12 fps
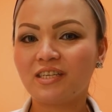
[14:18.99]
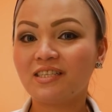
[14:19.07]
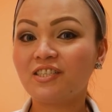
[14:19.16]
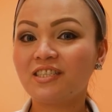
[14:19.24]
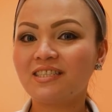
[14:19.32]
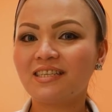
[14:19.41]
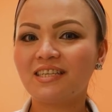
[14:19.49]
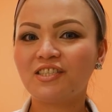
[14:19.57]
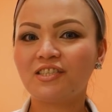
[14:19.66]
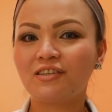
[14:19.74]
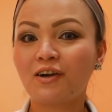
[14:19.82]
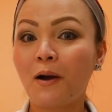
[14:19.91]
And she said
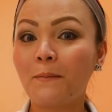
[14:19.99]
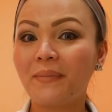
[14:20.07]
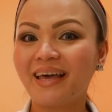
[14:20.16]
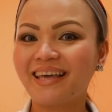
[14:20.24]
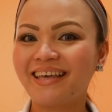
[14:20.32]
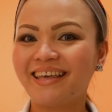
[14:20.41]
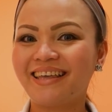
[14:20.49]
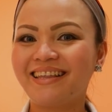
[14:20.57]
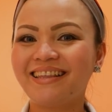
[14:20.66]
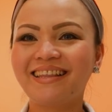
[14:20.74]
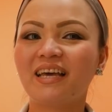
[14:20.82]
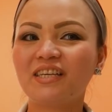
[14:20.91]
she'll come back
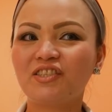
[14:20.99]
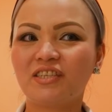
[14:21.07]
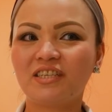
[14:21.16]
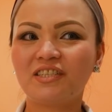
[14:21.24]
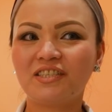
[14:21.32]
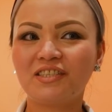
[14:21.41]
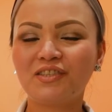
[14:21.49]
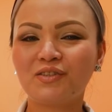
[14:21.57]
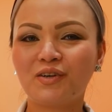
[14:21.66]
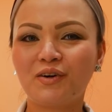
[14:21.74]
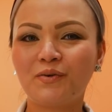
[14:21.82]
again. Extractions,